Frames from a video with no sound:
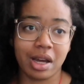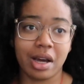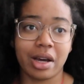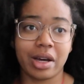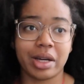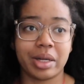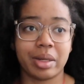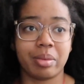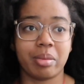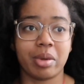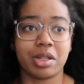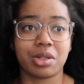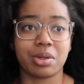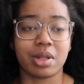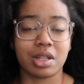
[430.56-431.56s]
um,
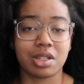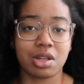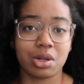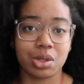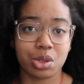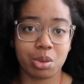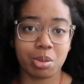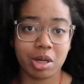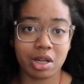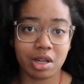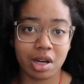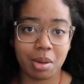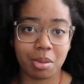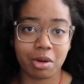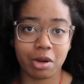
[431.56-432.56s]
and so that's also a media
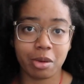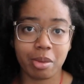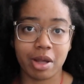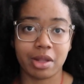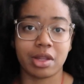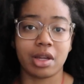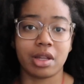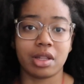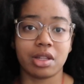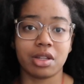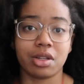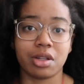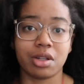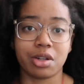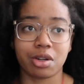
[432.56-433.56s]
lab group and then
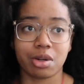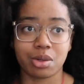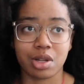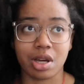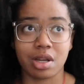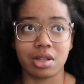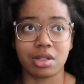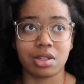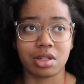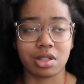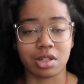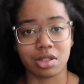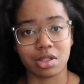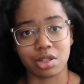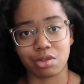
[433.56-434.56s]
the neuroscience
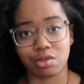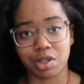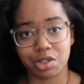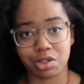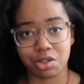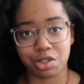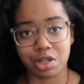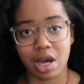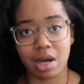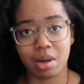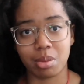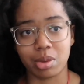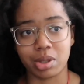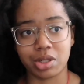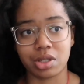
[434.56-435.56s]
statistics research
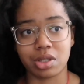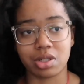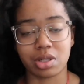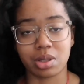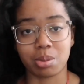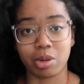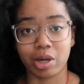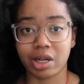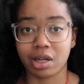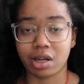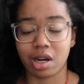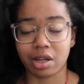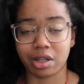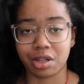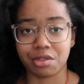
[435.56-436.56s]
lab which is in brain and
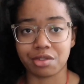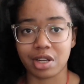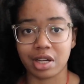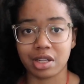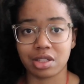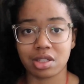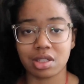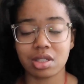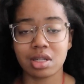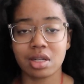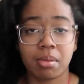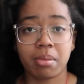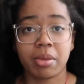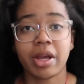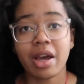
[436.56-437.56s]
cognitive sciences
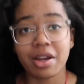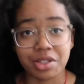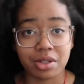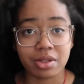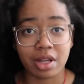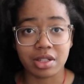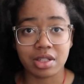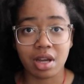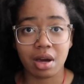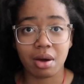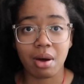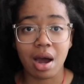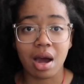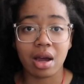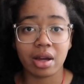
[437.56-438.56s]
but yeah so that's how
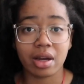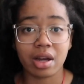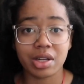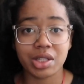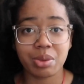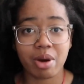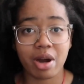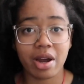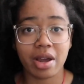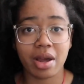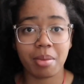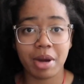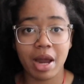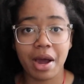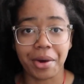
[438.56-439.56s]
I got to where I
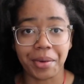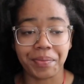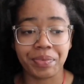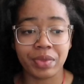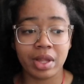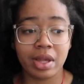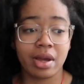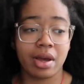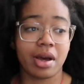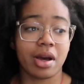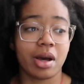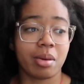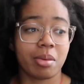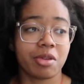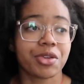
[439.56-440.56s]
am now
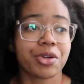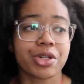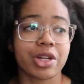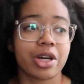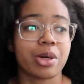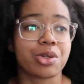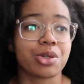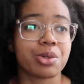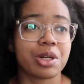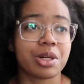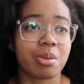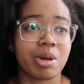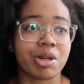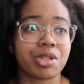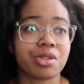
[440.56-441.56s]
um, of course, I also did
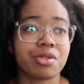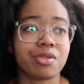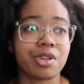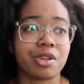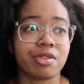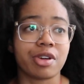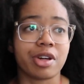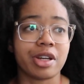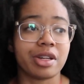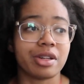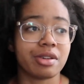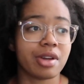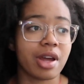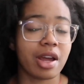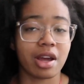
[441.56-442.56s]
a bunch of
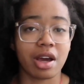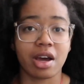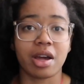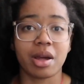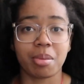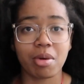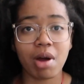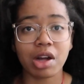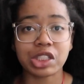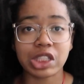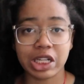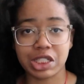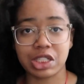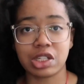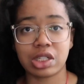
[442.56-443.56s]
different AI
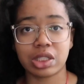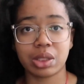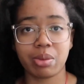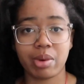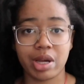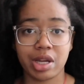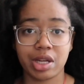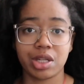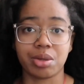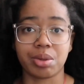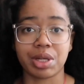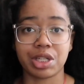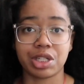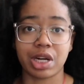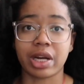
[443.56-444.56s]
projects along the way. You
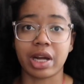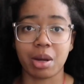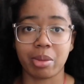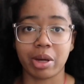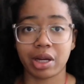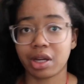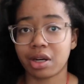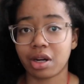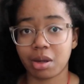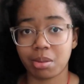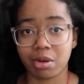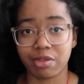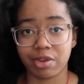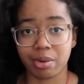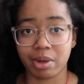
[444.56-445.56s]
can check out my GitHub
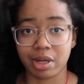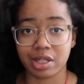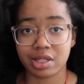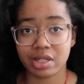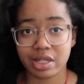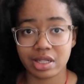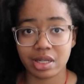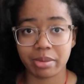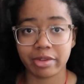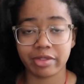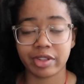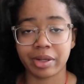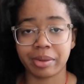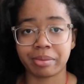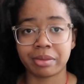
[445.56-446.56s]
if you want to see some of
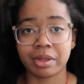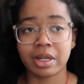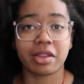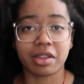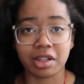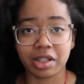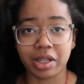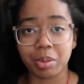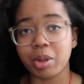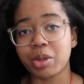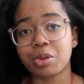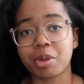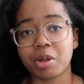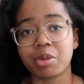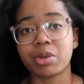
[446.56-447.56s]
them. I think like
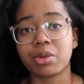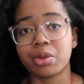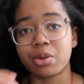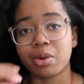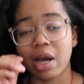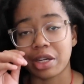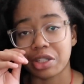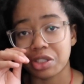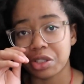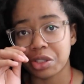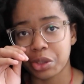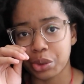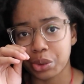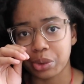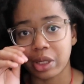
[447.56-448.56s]
most people who actually
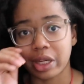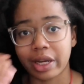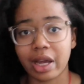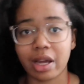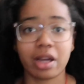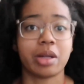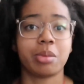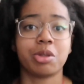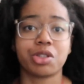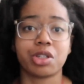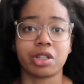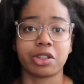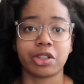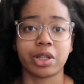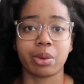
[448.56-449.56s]
do like AI
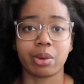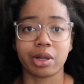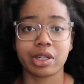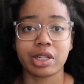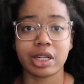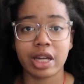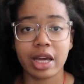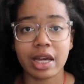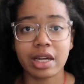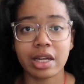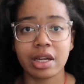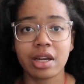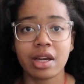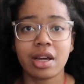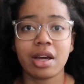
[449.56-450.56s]
machine learning work today,